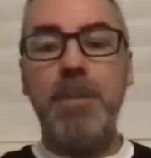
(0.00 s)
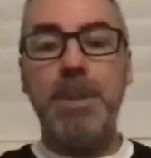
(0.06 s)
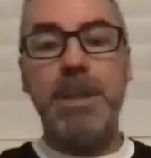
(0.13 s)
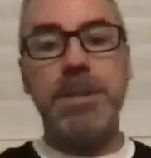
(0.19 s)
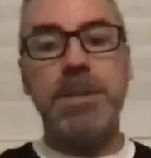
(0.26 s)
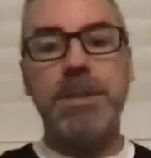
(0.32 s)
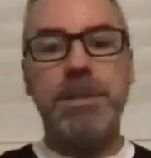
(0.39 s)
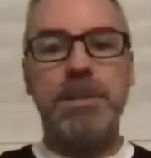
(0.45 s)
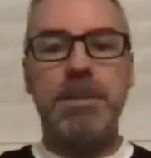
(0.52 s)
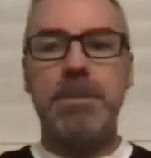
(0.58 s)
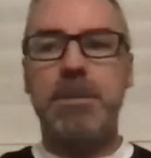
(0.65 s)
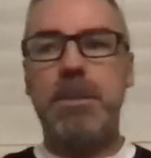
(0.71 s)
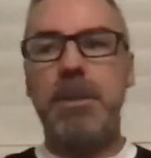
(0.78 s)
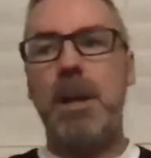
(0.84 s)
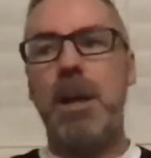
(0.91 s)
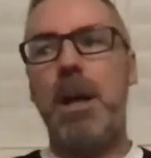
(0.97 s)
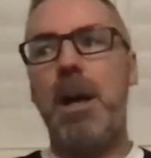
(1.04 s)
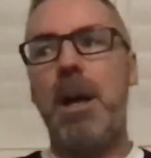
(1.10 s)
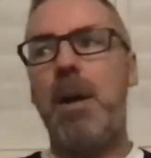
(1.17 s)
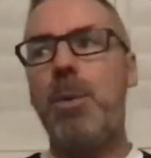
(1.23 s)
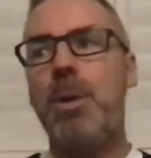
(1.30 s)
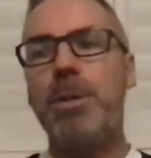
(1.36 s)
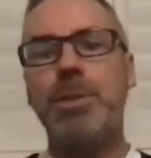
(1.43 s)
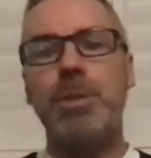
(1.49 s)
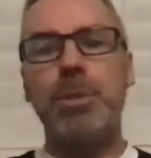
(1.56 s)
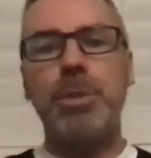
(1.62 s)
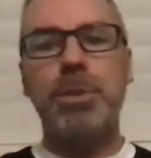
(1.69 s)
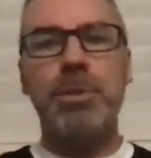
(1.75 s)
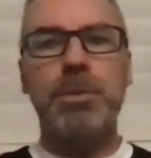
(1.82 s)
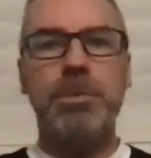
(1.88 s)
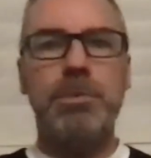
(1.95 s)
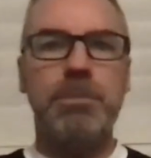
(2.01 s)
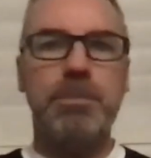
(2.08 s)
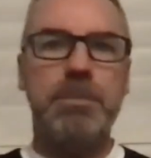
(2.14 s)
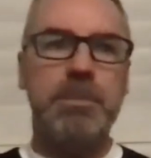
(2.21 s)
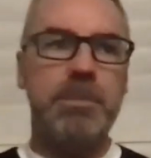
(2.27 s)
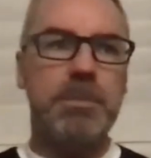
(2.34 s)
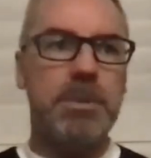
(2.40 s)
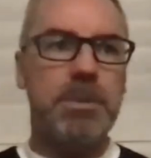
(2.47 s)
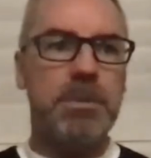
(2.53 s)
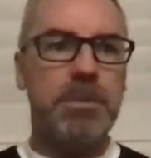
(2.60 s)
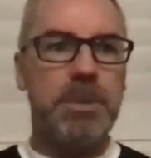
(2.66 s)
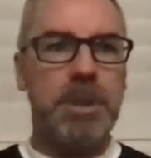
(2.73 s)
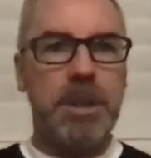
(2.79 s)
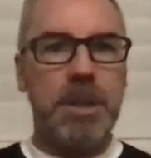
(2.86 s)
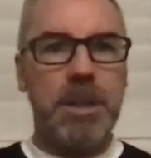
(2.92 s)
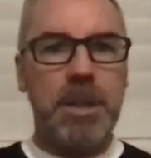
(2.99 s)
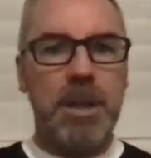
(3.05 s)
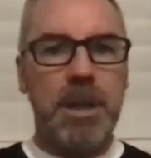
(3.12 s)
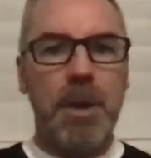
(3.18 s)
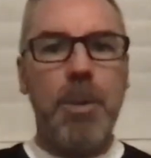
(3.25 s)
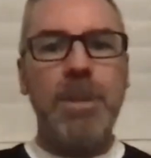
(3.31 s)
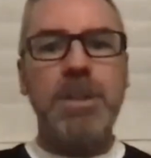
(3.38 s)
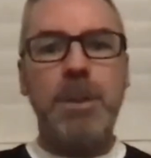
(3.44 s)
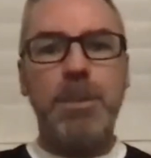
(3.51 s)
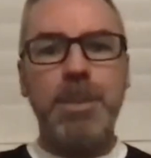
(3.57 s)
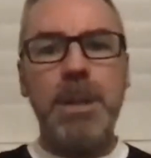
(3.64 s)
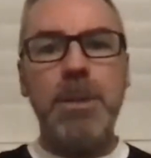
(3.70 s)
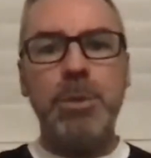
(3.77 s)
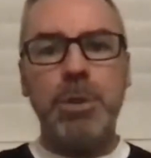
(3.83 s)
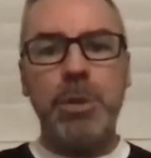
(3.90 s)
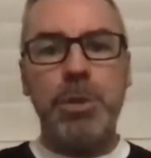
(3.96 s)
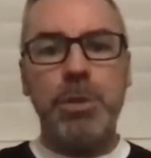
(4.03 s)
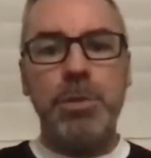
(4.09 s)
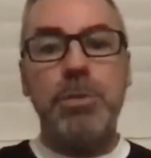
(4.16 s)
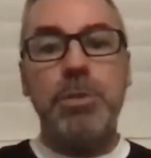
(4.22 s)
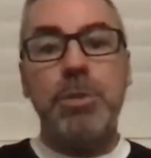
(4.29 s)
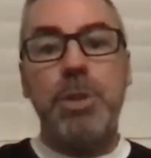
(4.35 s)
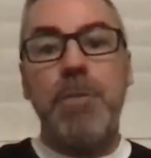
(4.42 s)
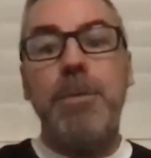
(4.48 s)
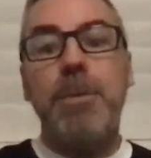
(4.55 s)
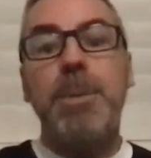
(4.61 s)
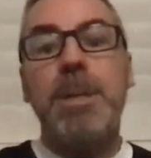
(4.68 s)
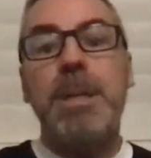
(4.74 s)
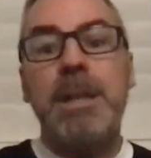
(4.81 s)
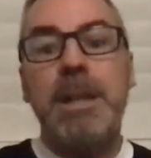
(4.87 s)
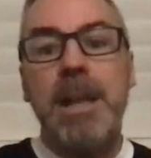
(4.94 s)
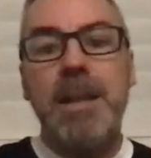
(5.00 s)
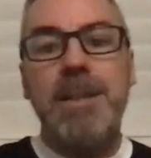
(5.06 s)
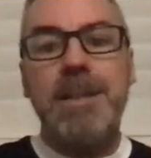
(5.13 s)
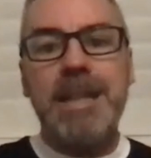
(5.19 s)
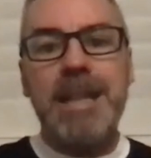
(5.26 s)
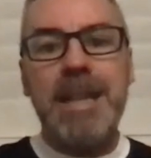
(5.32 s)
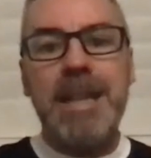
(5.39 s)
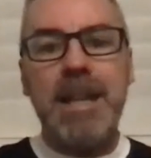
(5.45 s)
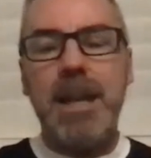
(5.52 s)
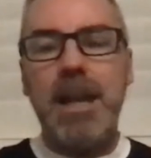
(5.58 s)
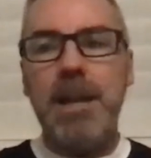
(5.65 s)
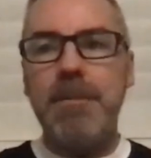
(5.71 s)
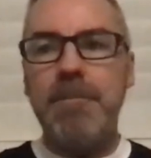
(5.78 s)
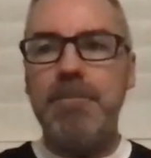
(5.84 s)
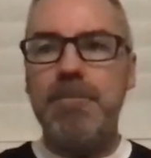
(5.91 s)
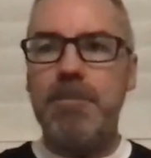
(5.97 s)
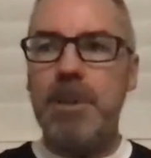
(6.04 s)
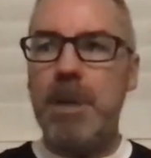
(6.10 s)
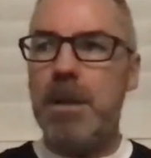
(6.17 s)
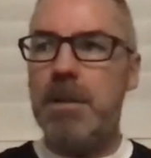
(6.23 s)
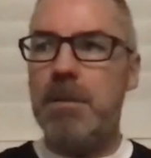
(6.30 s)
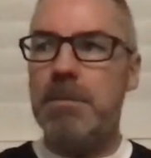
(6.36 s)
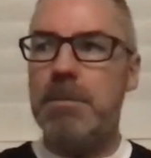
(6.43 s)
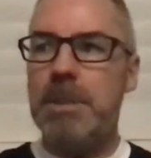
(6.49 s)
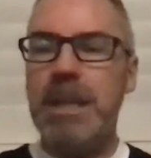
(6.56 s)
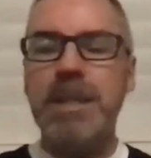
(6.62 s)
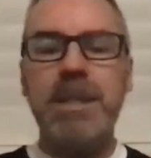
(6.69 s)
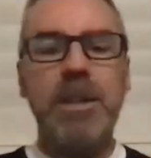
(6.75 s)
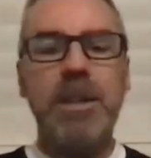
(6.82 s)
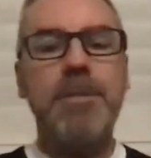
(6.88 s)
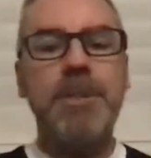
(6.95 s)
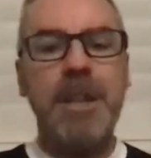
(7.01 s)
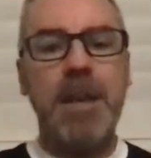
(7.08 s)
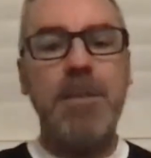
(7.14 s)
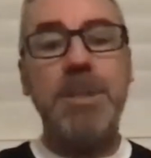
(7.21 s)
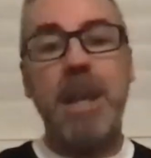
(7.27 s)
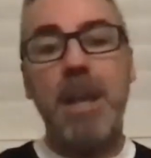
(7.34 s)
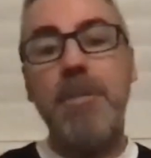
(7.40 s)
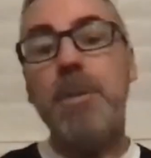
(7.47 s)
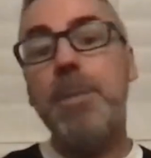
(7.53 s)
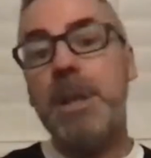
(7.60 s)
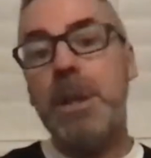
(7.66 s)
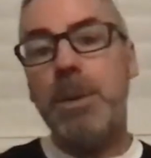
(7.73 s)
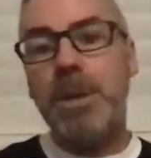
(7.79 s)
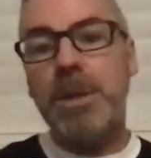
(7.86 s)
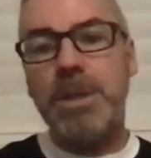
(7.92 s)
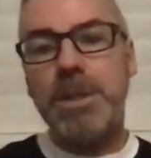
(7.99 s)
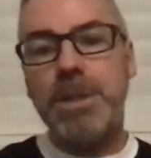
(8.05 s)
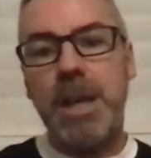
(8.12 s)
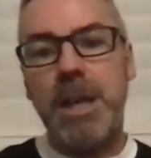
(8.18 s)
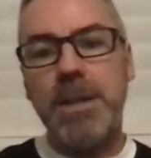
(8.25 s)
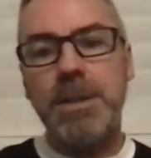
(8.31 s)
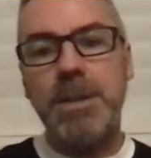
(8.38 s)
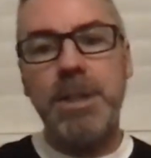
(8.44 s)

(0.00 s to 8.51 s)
because I want to appeal to everybody and say it in easy enough terms that everybody will understand.